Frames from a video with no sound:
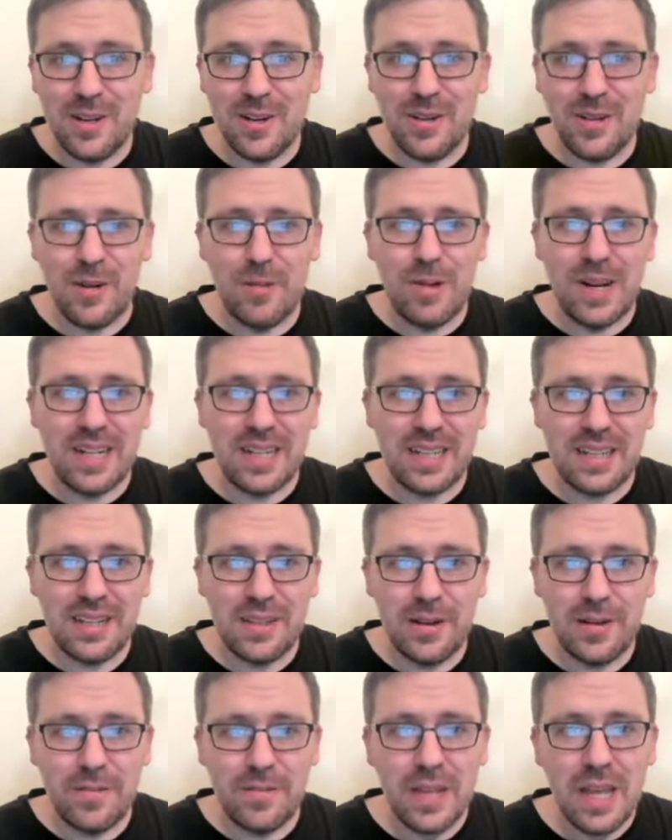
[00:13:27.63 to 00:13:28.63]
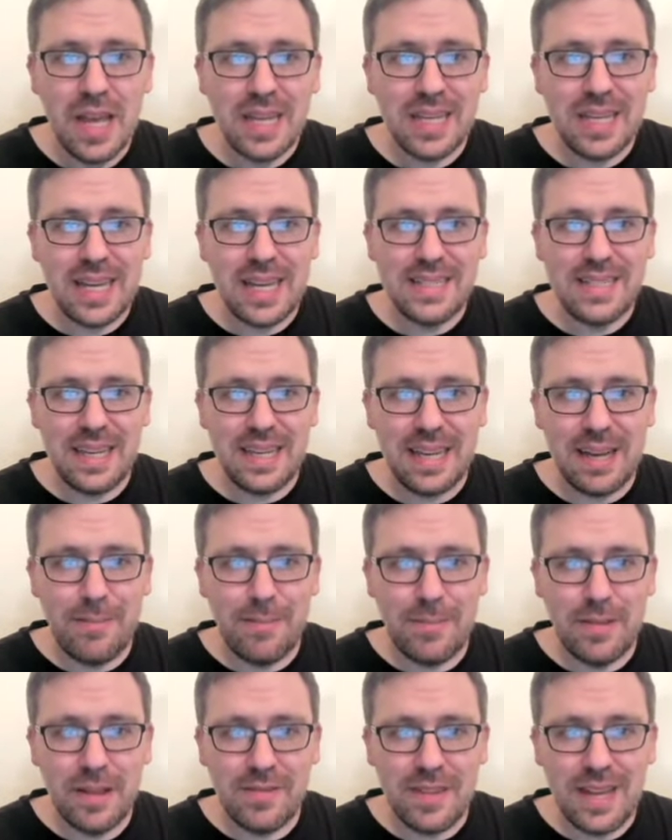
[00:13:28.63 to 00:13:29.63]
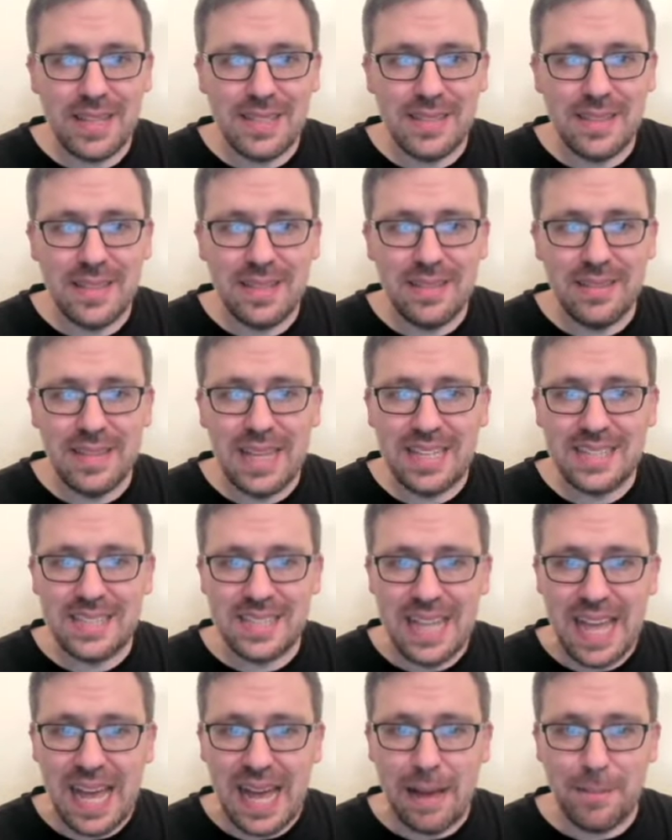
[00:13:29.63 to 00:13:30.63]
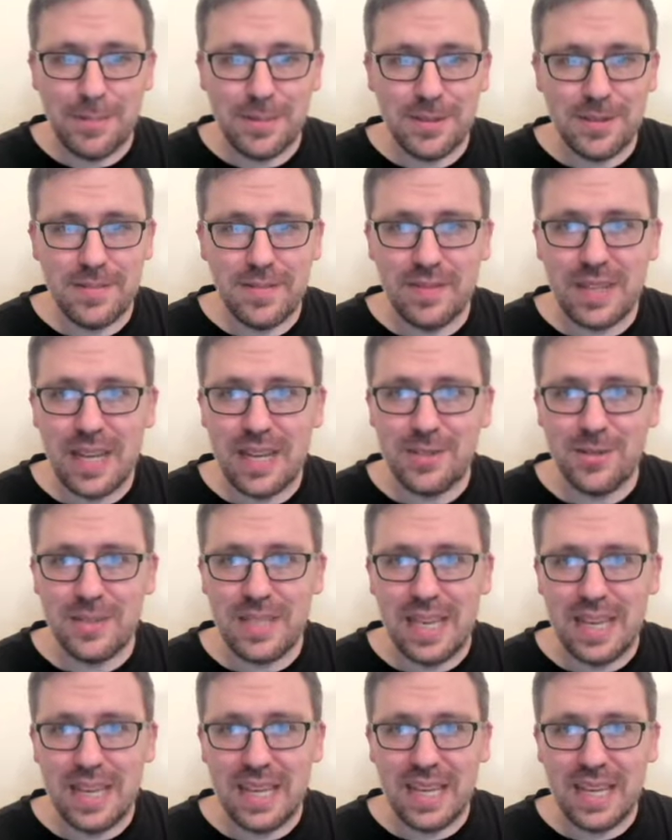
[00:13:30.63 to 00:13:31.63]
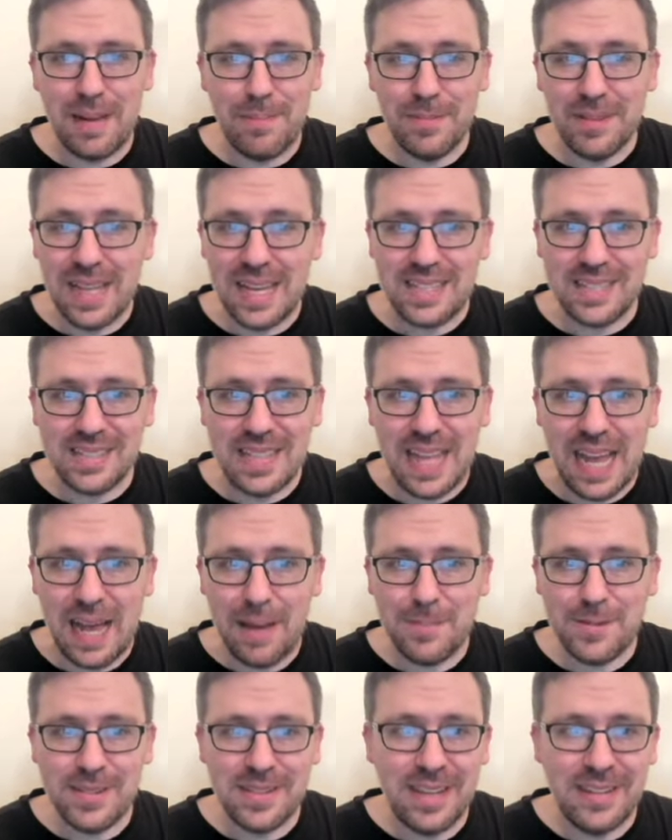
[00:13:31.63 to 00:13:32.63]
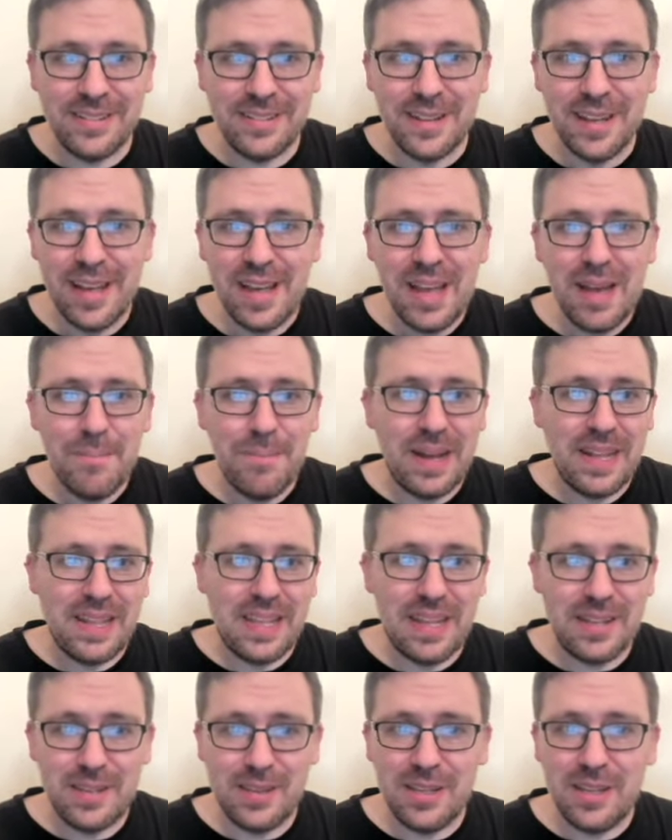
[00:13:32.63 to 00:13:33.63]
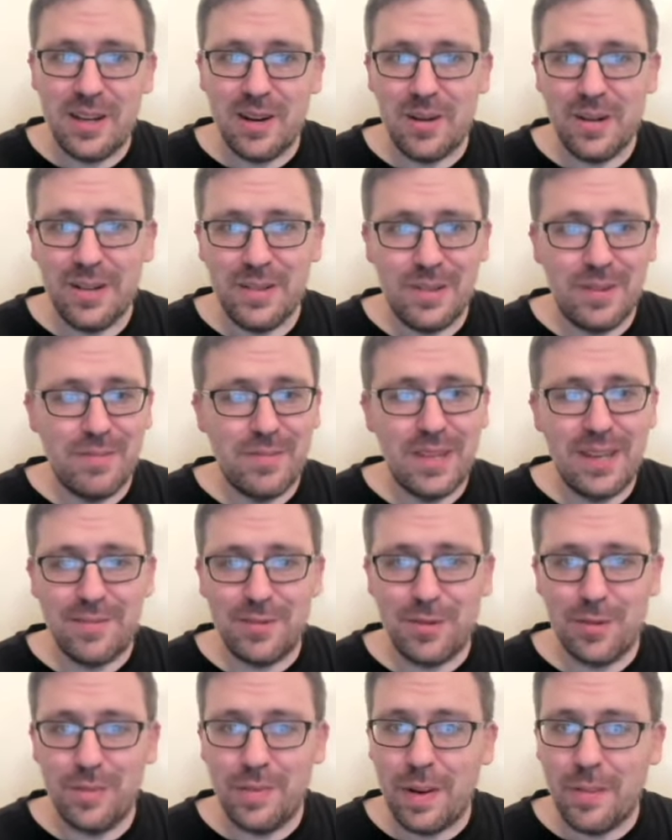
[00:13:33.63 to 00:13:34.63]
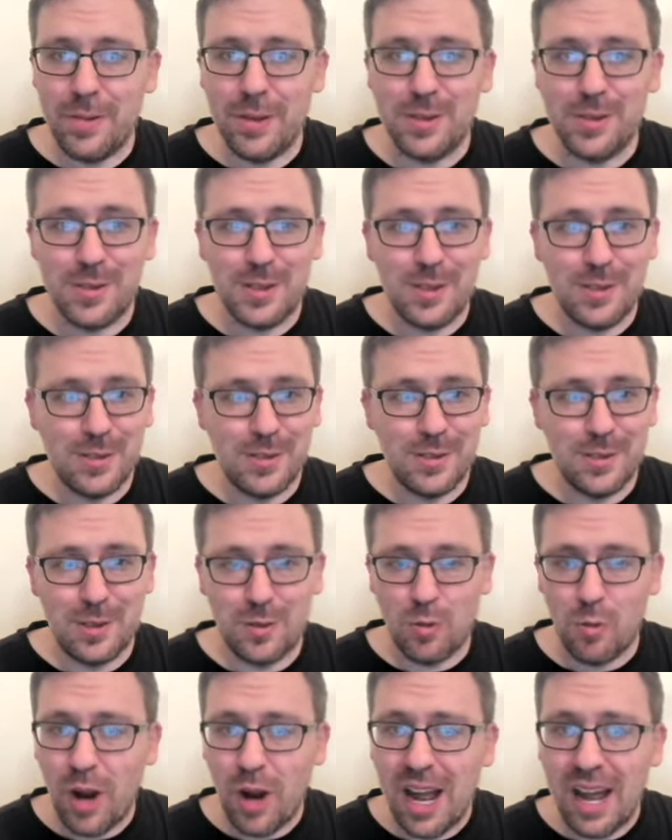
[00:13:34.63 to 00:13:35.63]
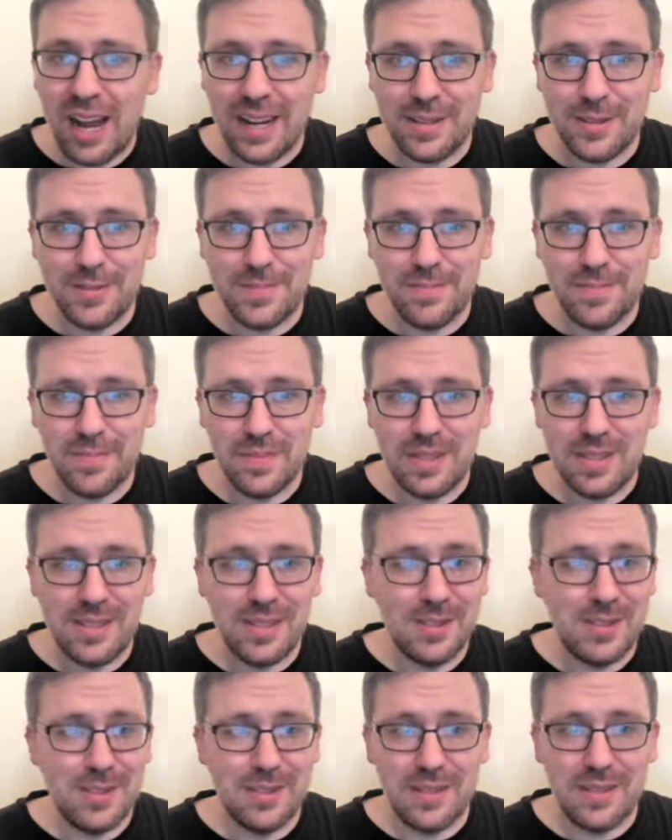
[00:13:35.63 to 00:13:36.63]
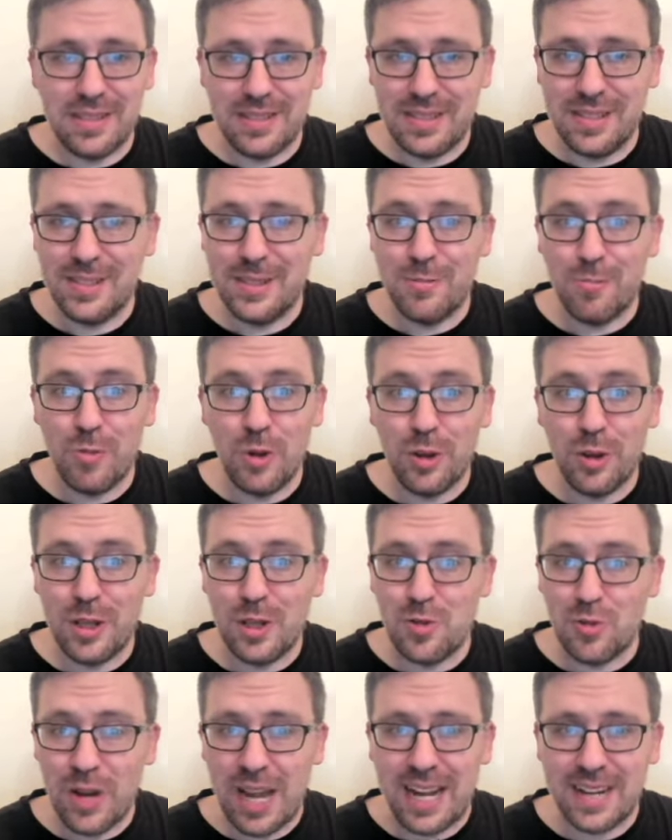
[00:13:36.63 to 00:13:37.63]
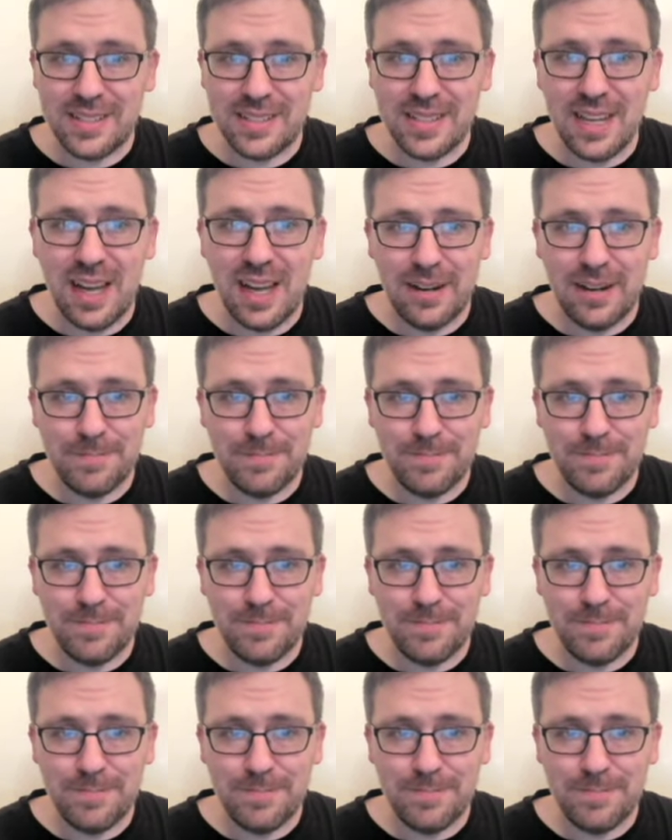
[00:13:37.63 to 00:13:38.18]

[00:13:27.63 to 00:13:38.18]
You don't want, if guys need less snaps, if guys are taking up less snaps, then by the end of the year, and you have to remember, the season's a grind. The season really drags on.